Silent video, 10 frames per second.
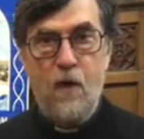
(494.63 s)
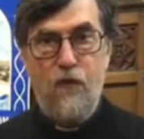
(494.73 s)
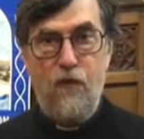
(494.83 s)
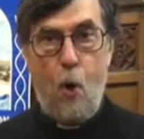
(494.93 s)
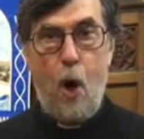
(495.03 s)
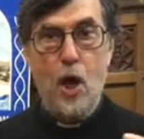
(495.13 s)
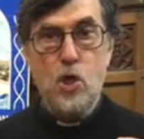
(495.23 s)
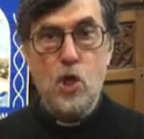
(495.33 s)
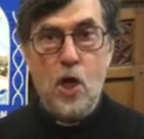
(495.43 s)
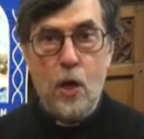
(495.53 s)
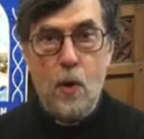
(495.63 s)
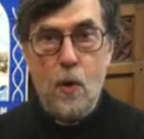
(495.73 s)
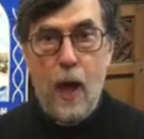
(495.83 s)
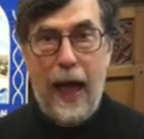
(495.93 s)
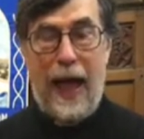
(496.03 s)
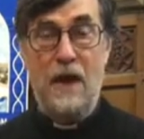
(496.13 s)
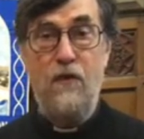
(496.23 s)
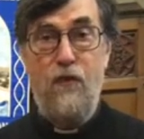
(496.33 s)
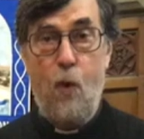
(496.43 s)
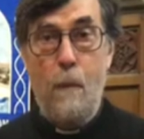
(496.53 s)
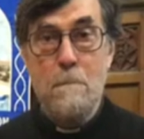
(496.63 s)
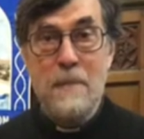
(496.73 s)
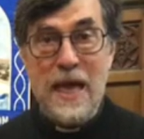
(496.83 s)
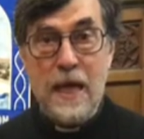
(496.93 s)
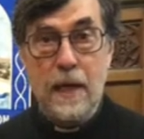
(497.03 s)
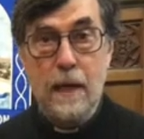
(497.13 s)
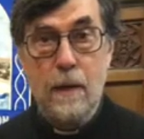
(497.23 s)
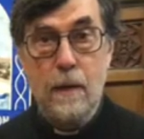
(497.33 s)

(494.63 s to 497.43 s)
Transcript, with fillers: for you and for me.